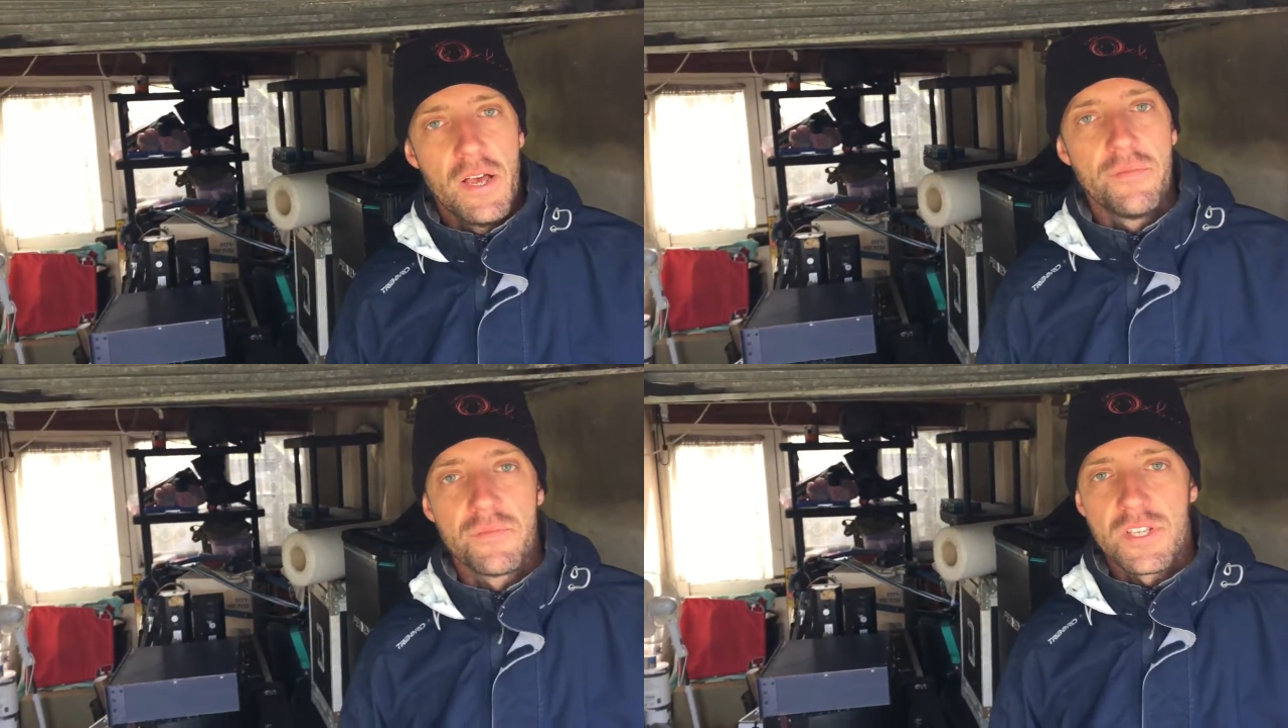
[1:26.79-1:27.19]

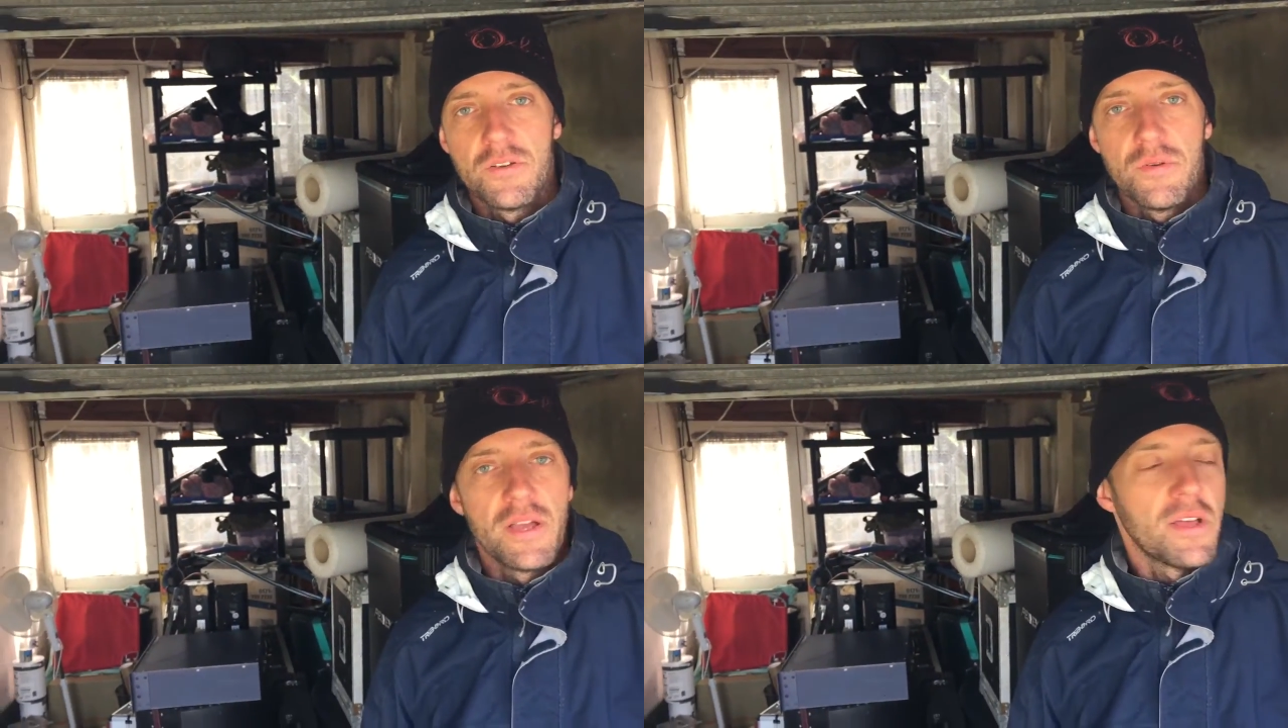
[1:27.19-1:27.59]
Um,
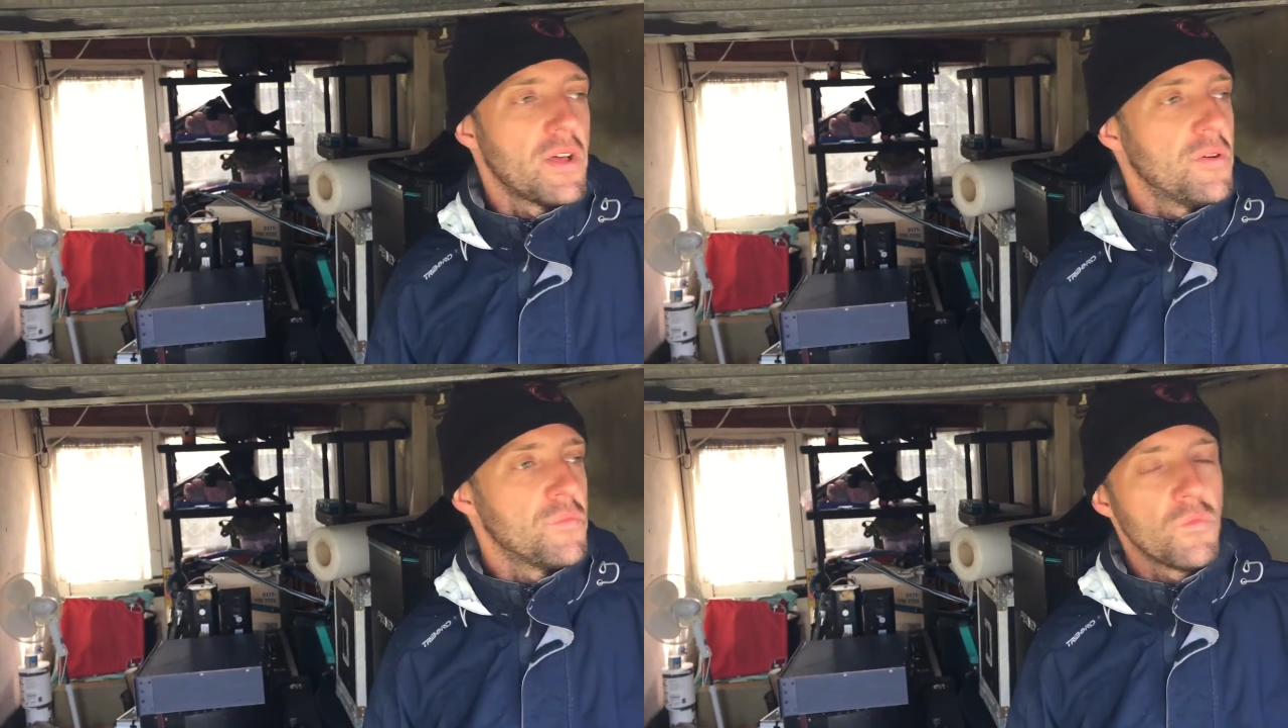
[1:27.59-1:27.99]
so
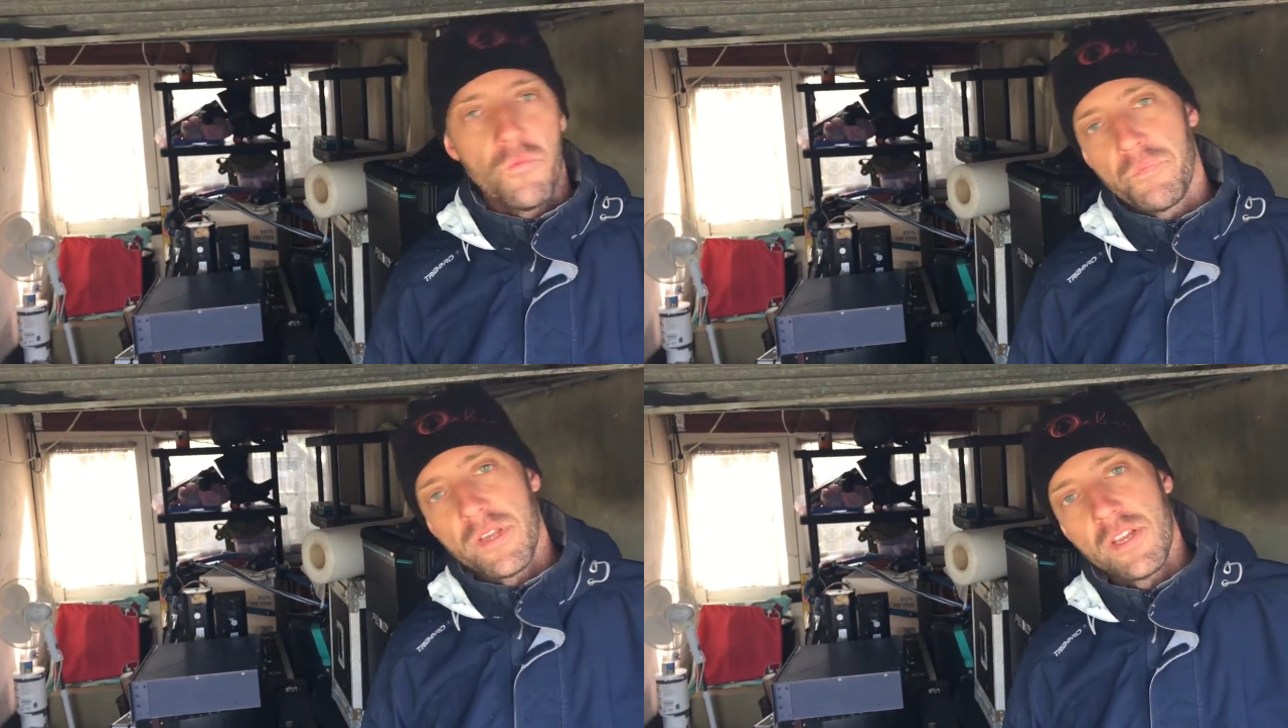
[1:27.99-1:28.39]
um,
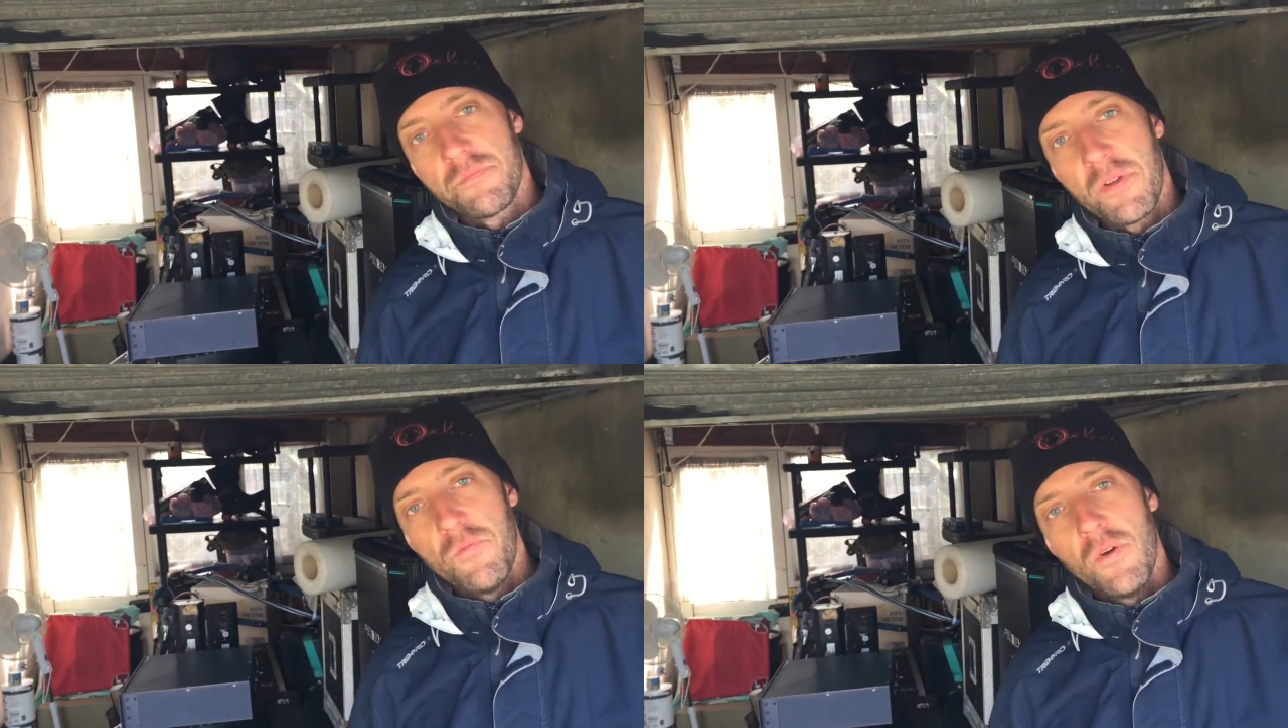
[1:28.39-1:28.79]
been,
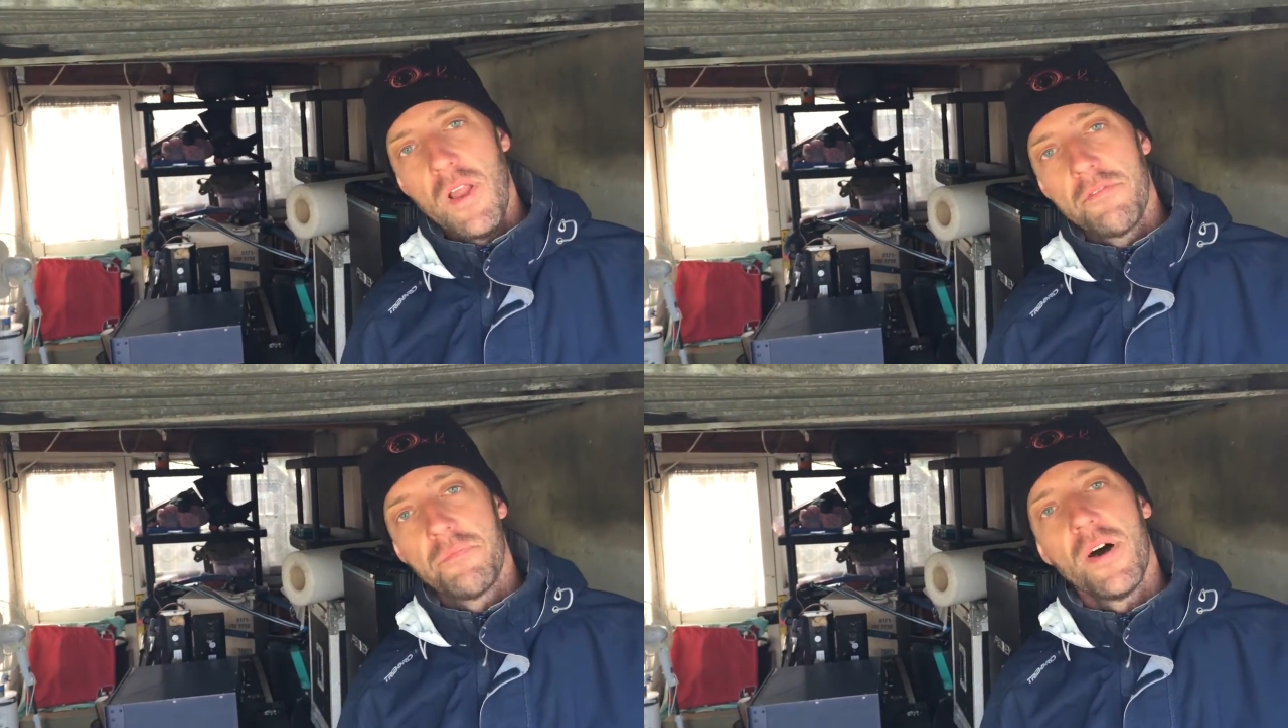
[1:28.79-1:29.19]
it's been well
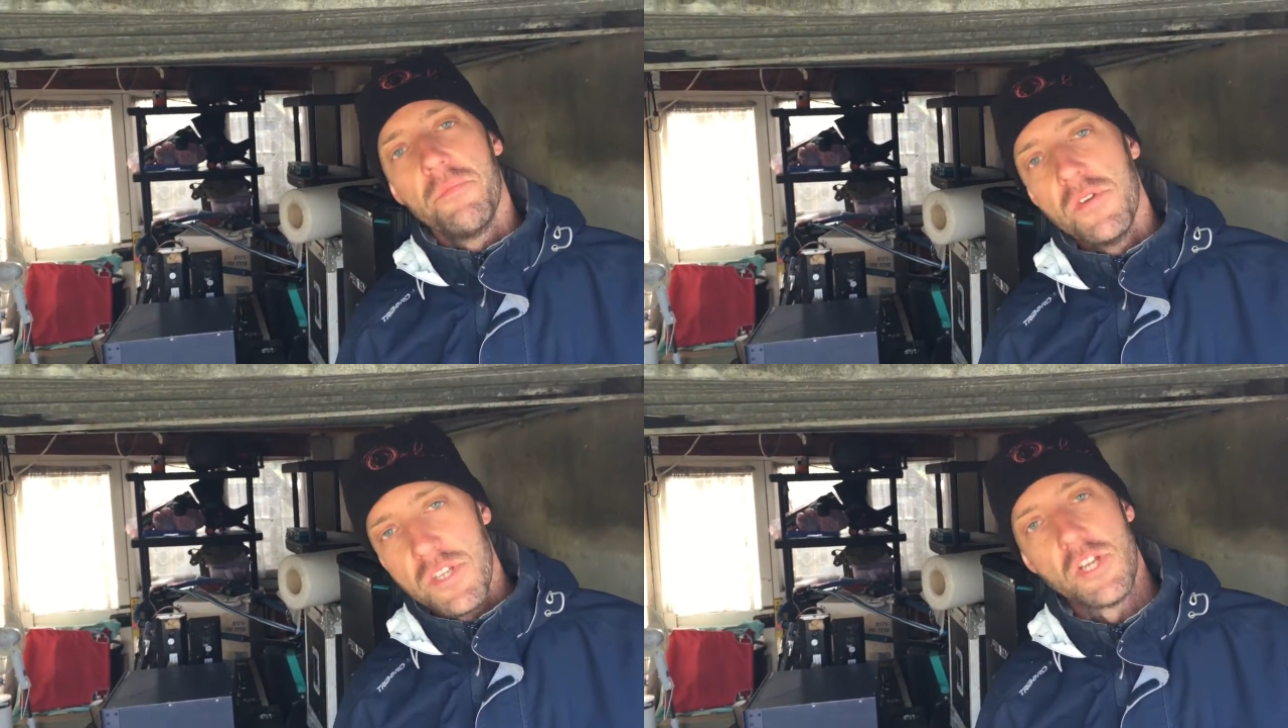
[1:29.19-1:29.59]
loved by
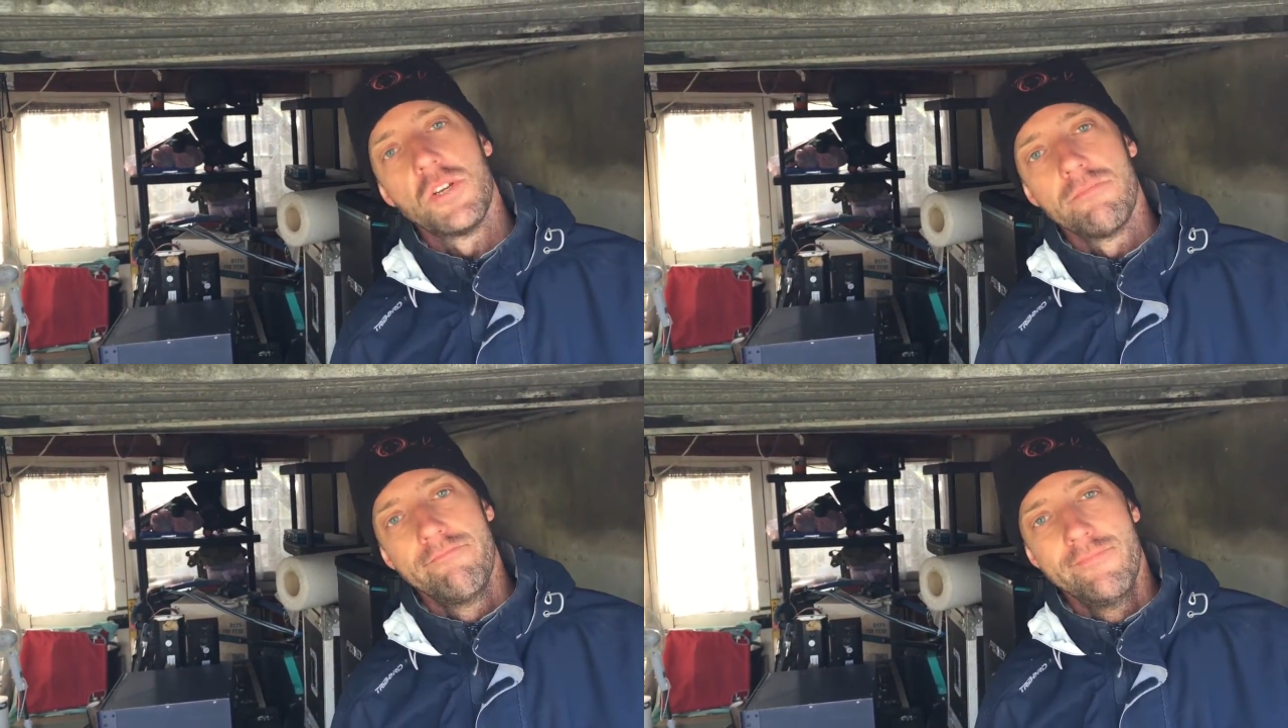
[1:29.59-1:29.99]
a musician.